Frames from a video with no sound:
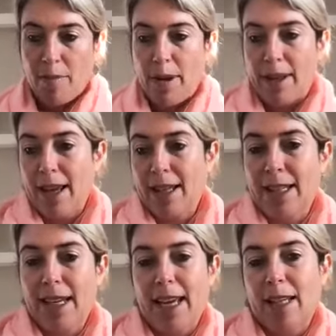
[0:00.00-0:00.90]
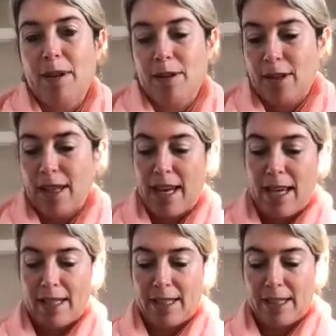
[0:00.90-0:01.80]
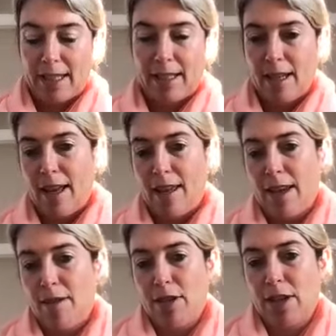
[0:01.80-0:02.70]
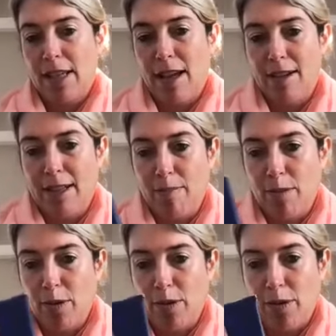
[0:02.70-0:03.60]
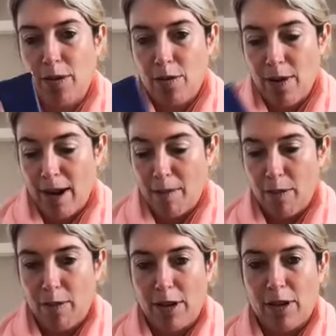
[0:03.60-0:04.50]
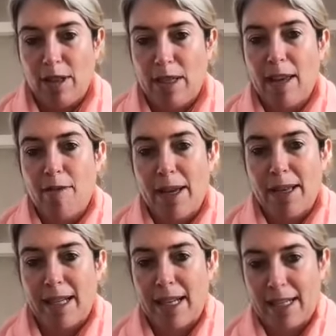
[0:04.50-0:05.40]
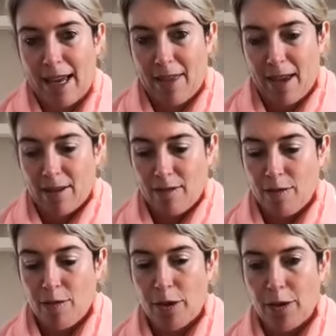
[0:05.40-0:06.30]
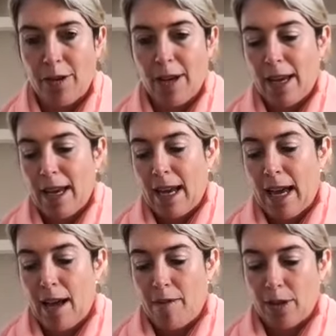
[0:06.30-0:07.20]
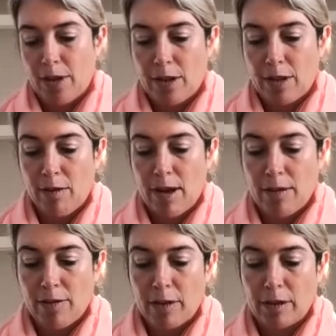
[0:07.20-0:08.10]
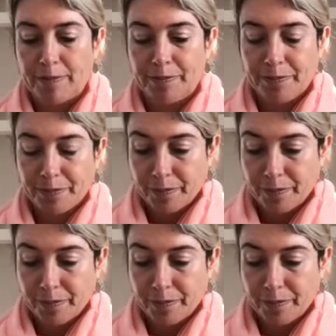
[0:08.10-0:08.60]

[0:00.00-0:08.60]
But that takes me on to the next thing, which is our Deep Blue rub, which they've basically done that for you. So it's a wonderful